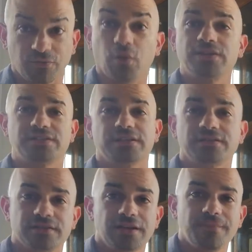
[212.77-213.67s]

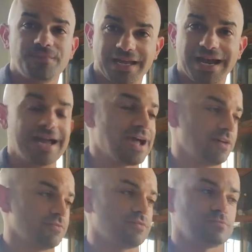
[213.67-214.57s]
voicings that I
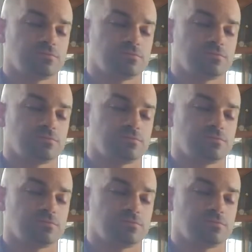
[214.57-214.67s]
have.